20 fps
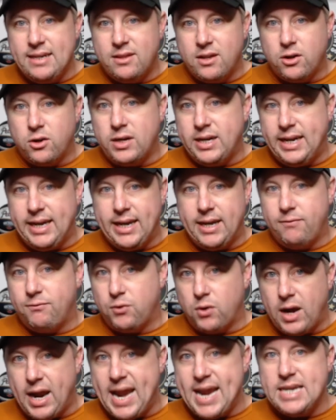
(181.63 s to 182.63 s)
their kid
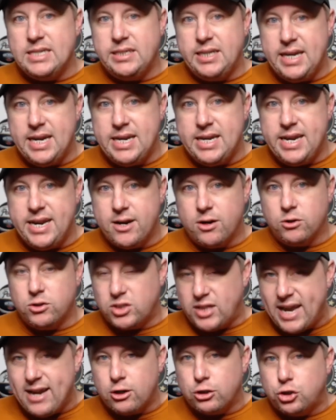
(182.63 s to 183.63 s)
for 18 years,
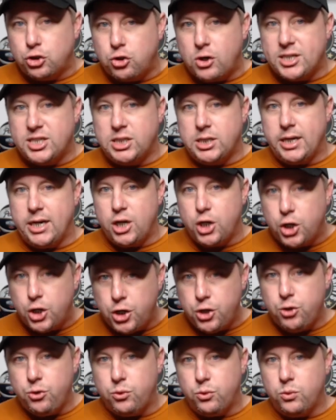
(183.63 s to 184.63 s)
they are trusting
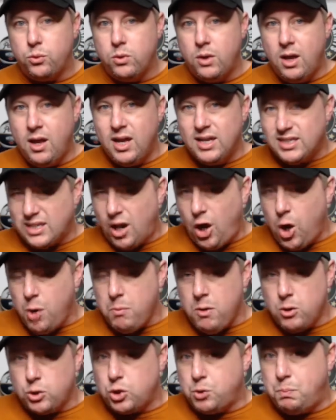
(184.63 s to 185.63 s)
you to
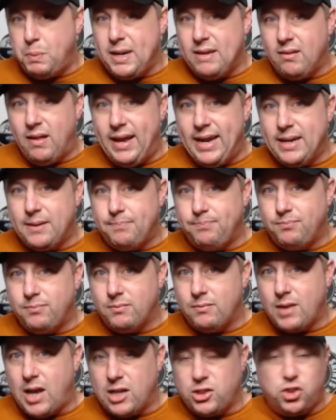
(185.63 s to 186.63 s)
almost be like
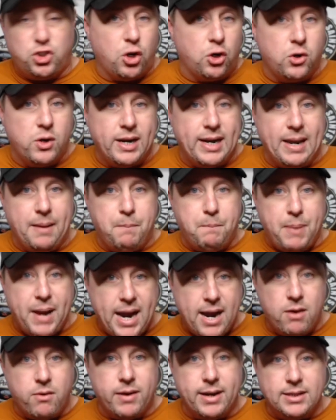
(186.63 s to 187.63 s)
a surrogate
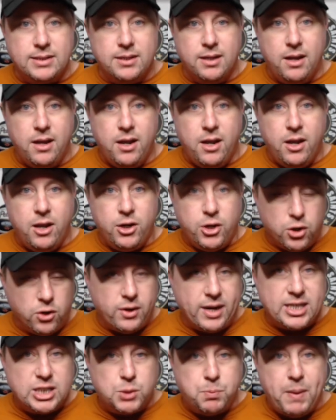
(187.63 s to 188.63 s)
parent. You're
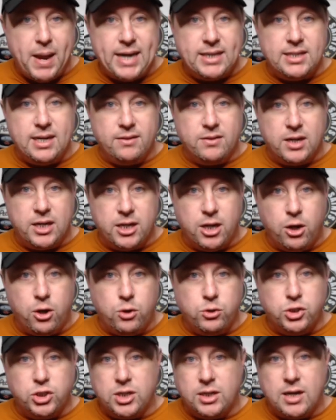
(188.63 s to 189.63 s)
expecting the
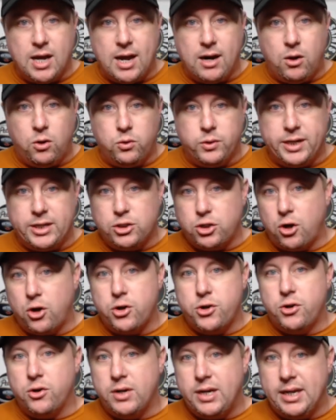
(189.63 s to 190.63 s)
coach to not only
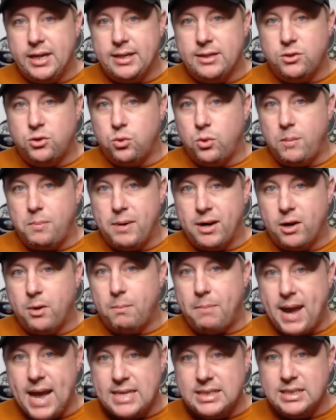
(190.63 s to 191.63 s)
turn your kid into a better
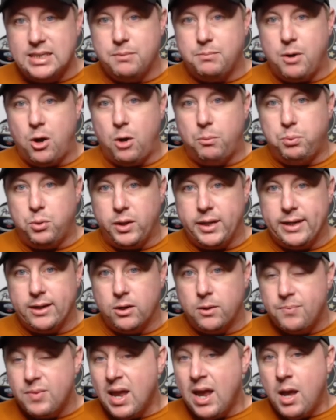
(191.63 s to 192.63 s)
basketball
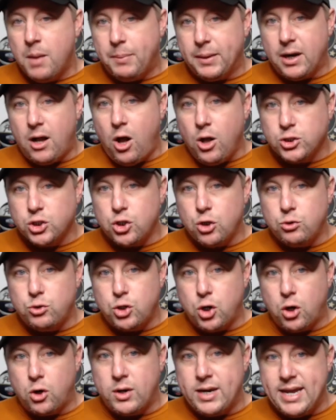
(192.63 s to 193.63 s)
player, but also
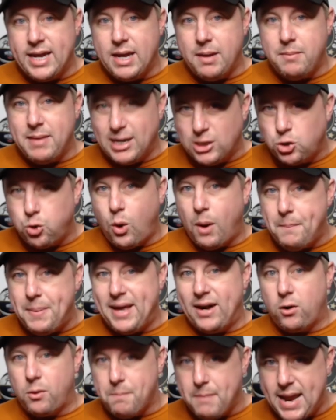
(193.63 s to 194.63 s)
turn him into a
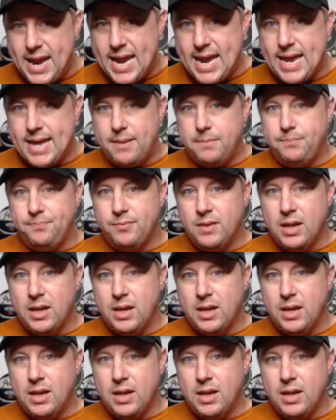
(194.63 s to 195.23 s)
better man.